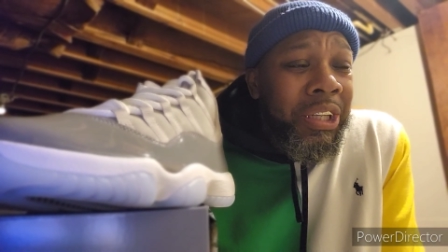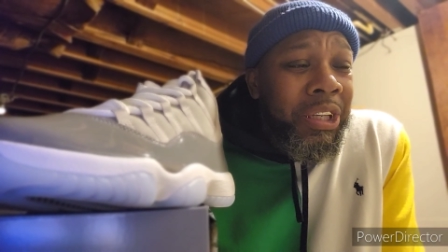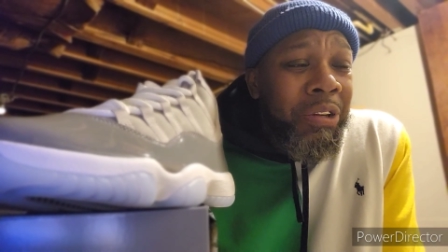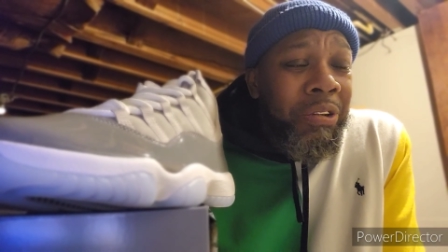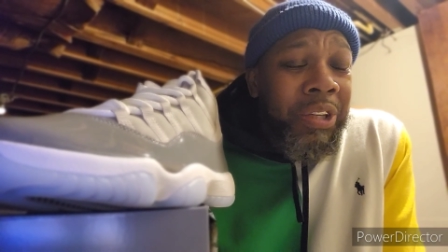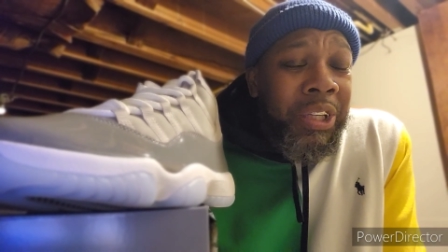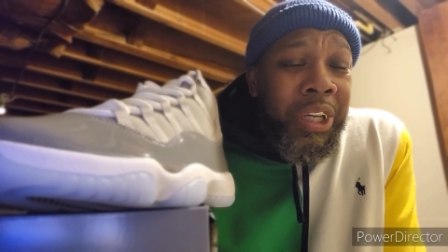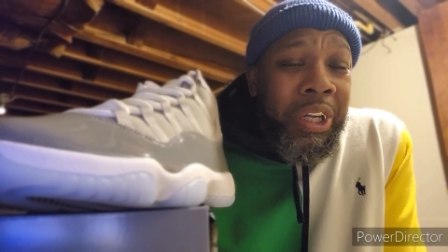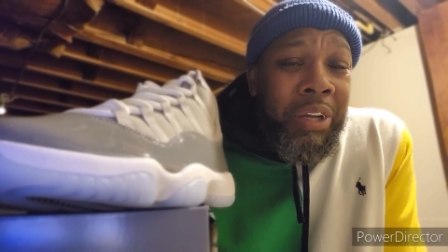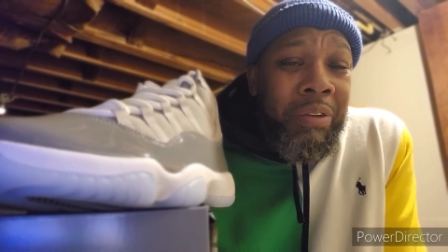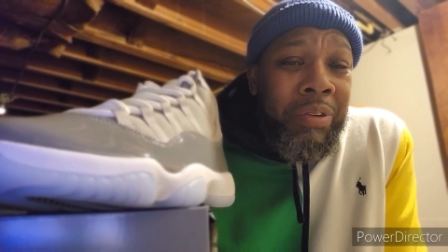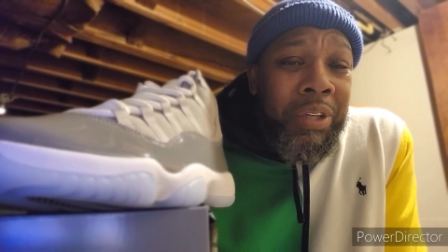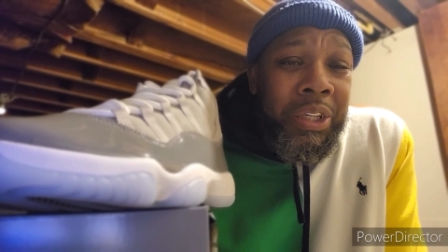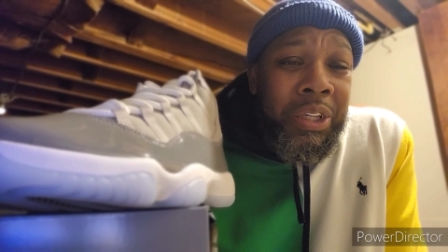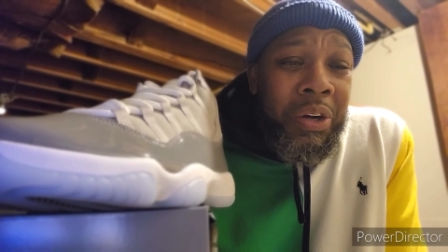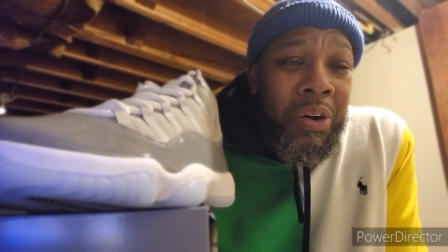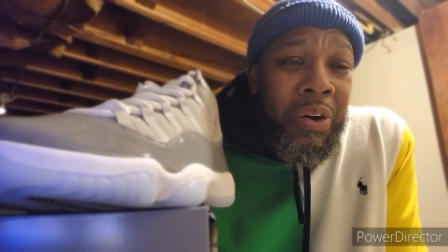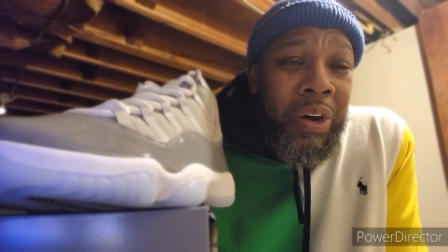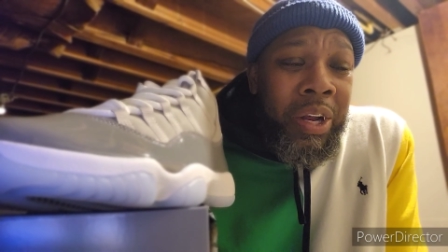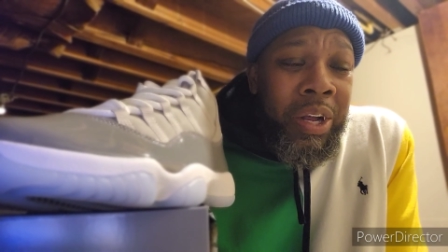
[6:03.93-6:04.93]
Shoe City was
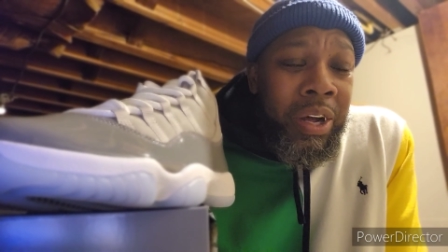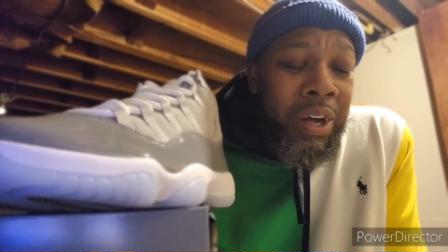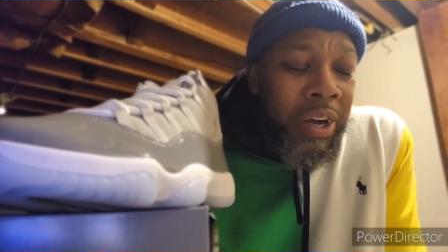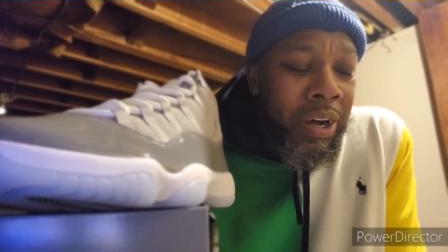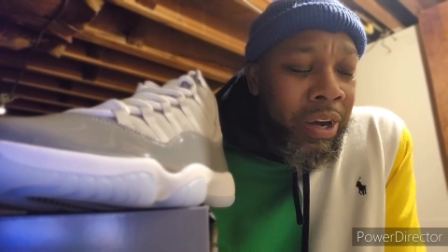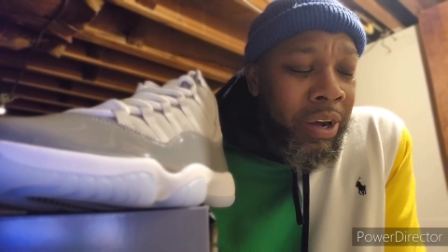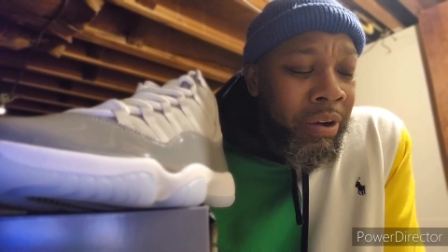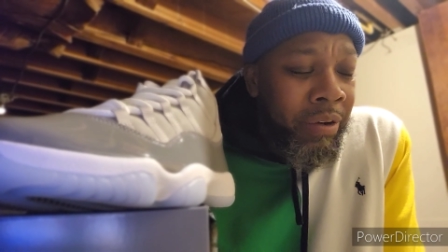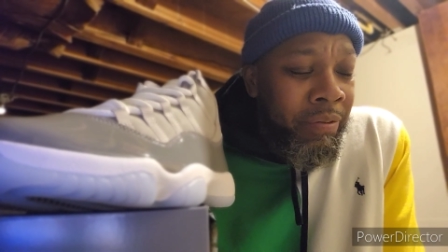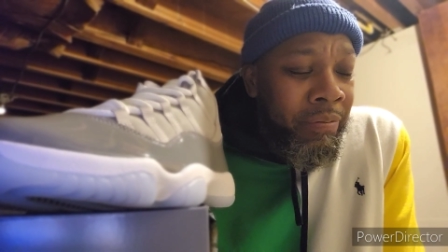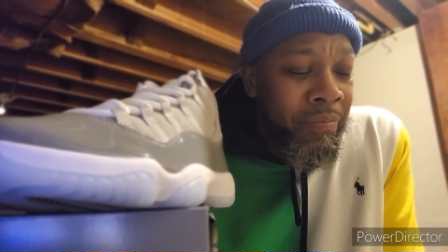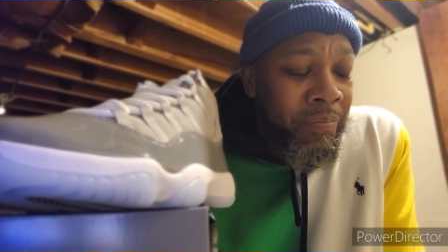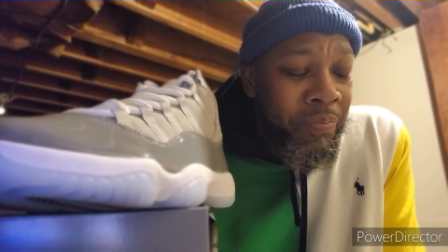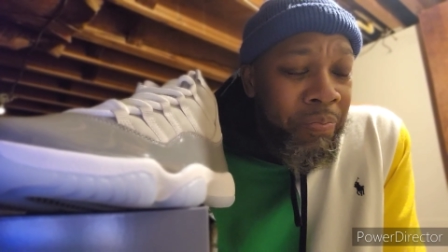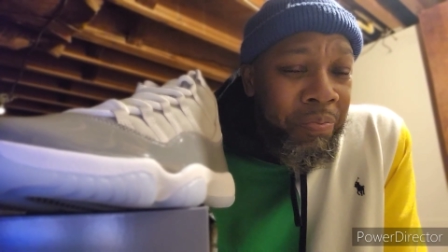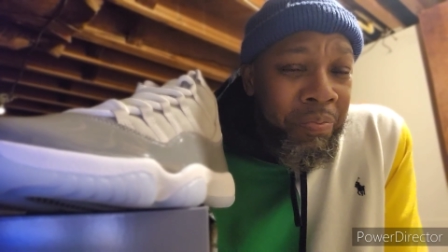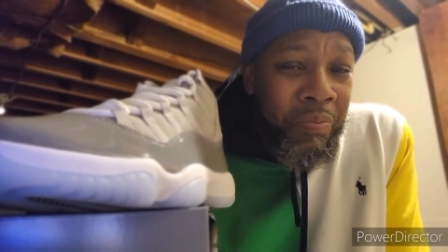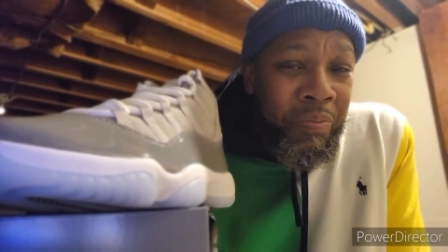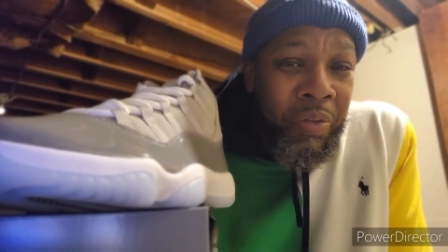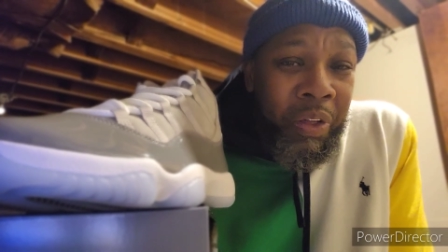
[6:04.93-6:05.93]
doing
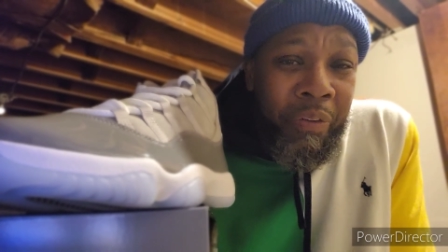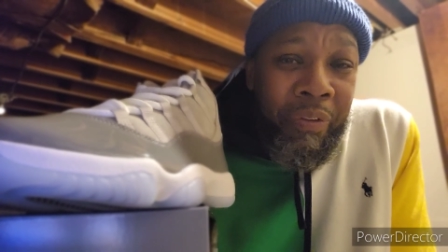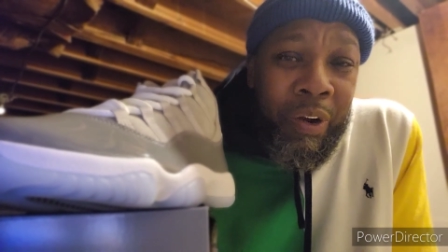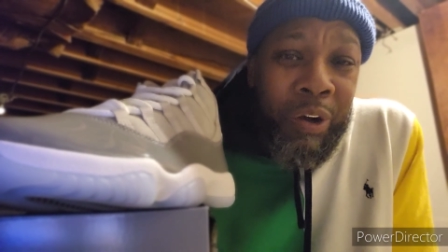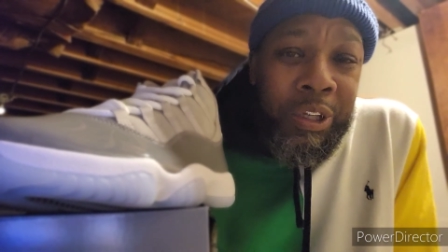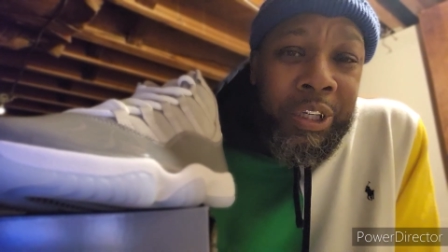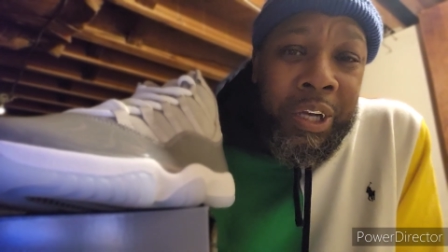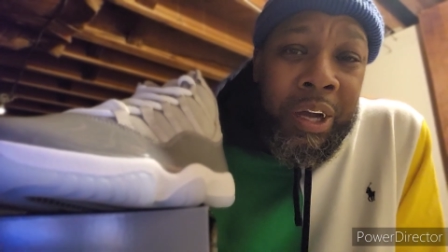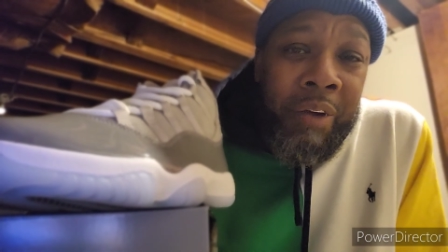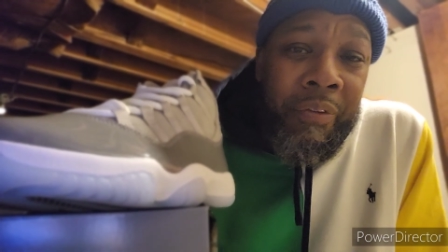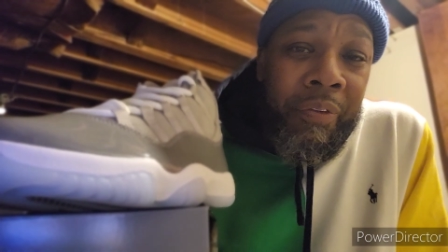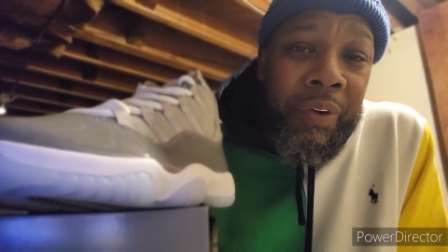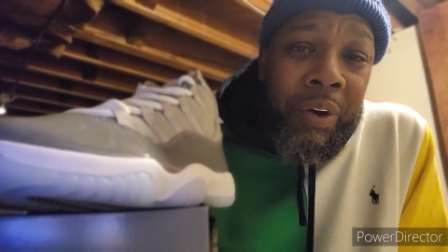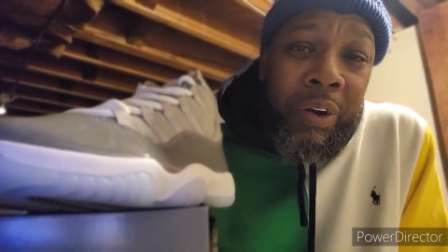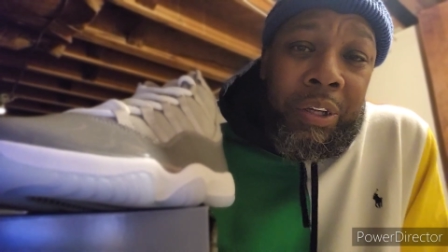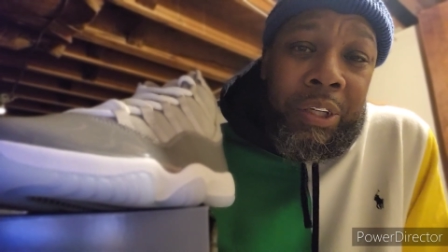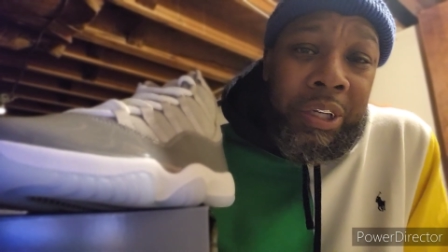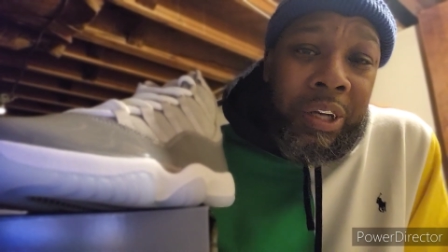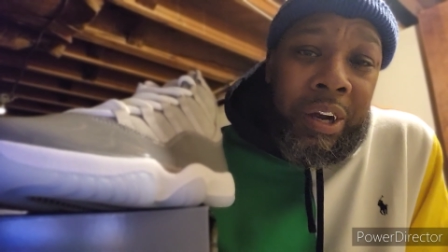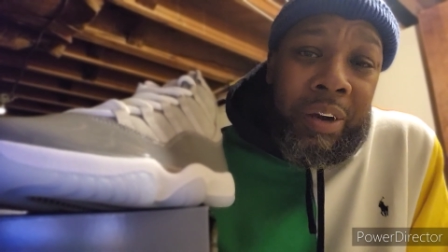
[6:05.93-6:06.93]
first come,
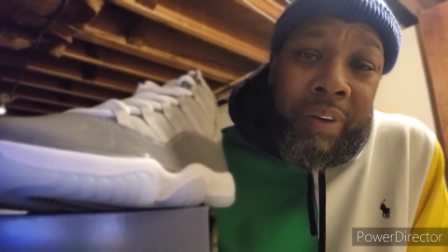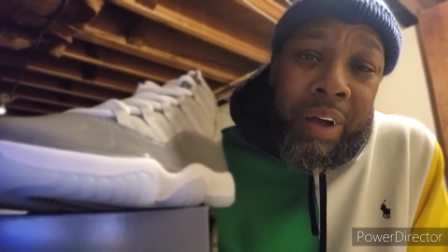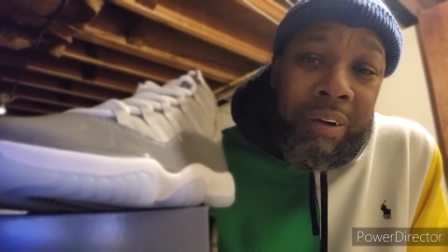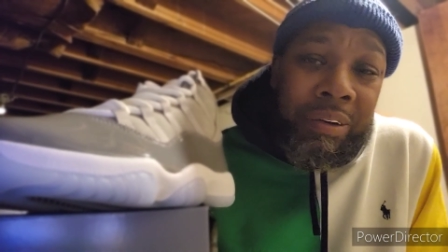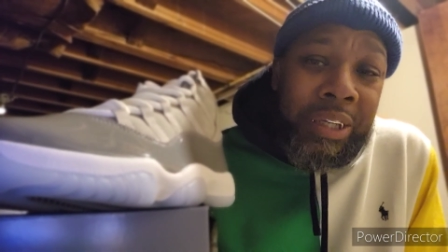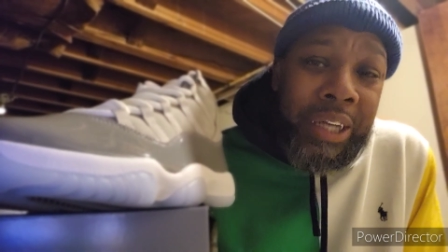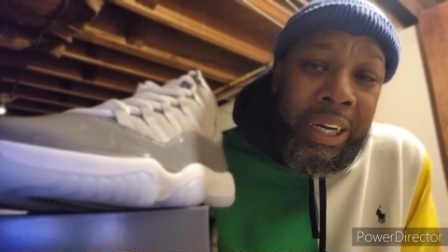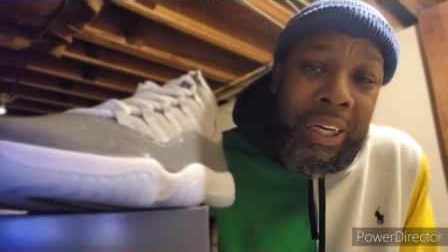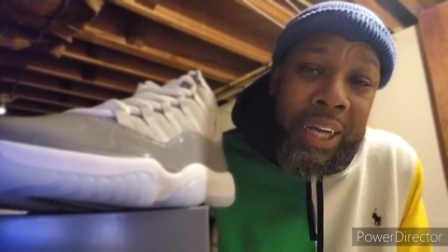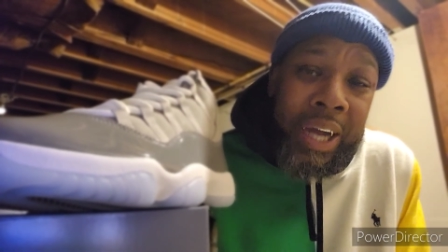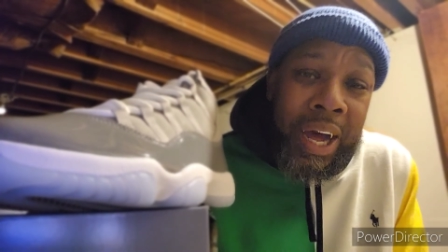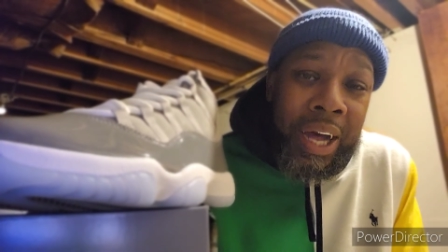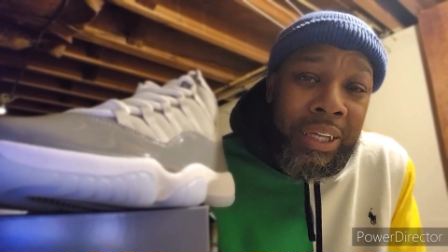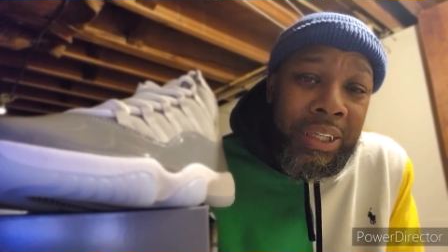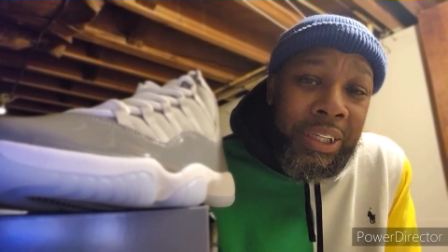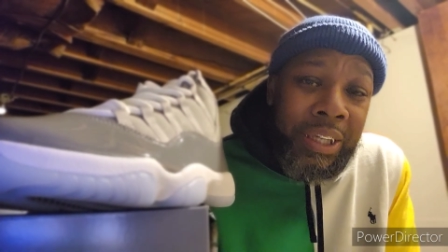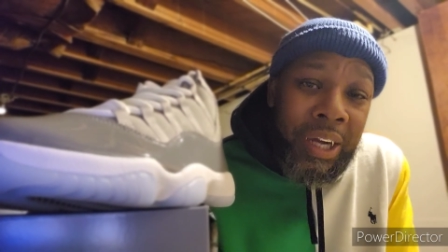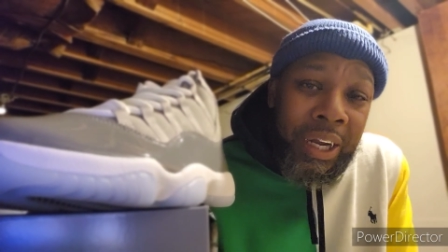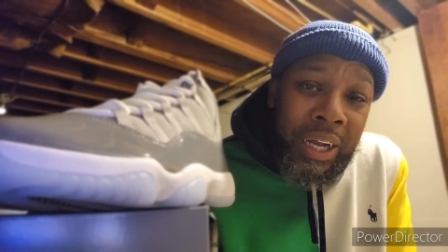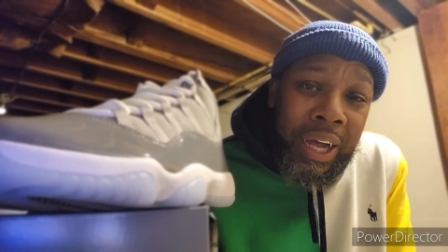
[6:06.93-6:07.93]
first serve. I was like, nah,
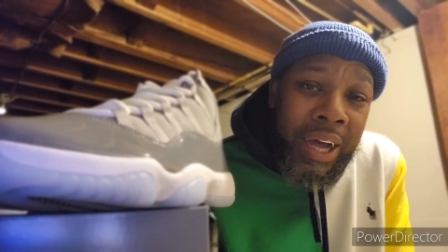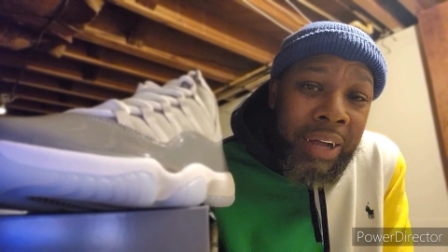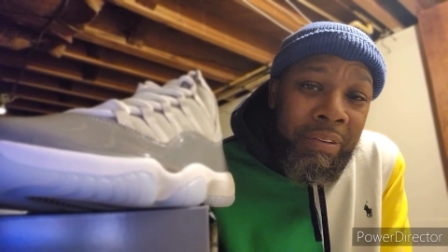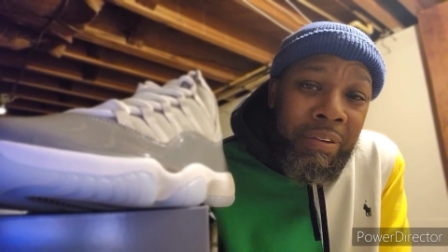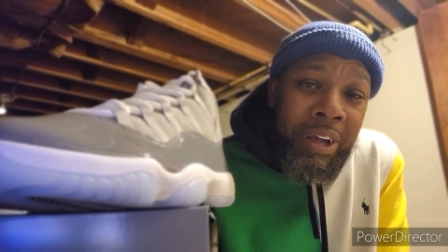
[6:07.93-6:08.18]
son.